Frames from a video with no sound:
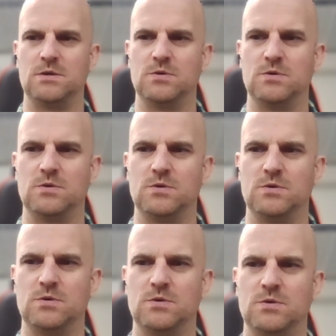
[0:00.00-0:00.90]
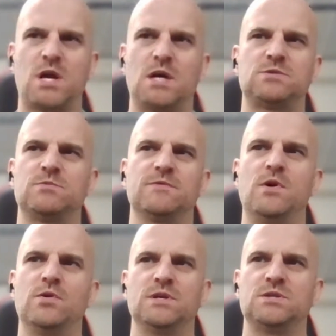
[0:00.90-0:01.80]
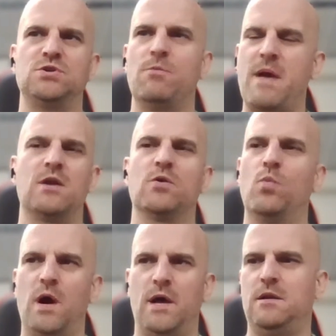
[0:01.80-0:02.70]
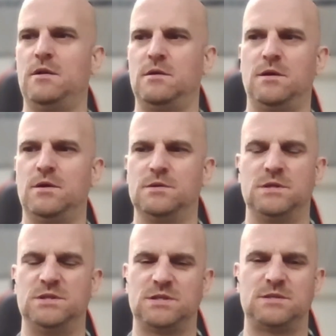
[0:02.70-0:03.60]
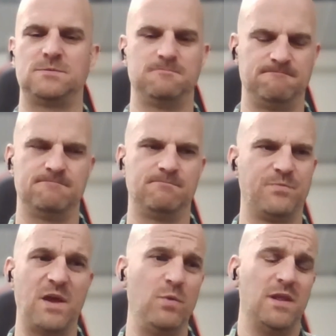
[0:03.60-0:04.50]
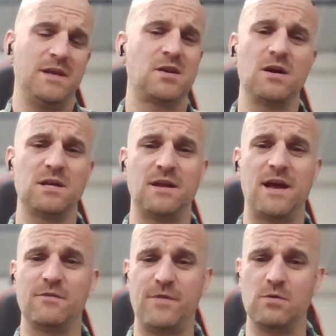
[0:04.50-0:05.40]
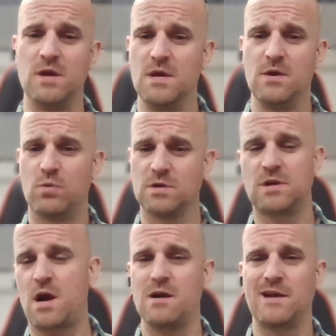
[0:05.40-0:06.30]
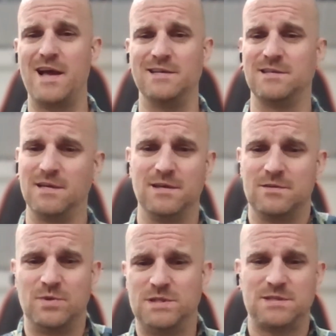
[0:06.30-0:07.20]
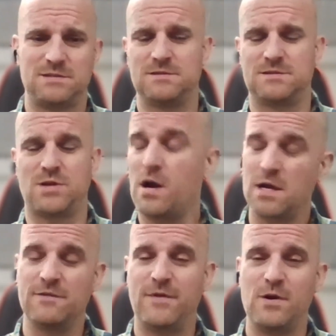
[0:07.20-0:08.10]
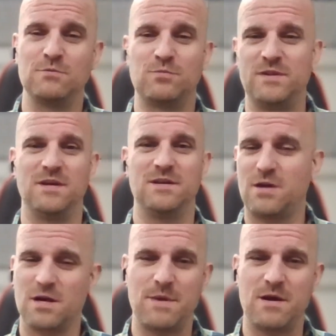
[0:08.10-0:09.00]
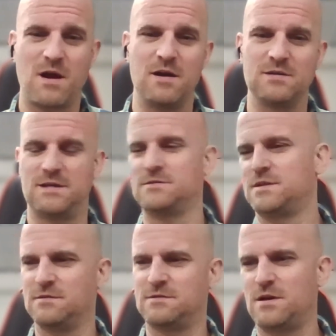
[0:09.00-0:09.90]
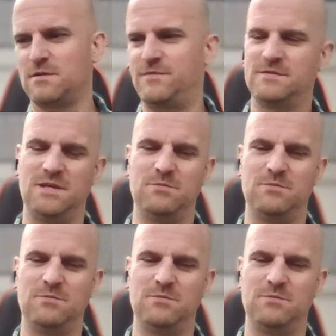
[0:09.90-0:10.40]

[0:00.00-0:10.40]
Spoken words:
we're customer focused no matter what, and we like talking on the phone. We're car guys. We just talk on the phone with you, talk about cars. I'll talk 15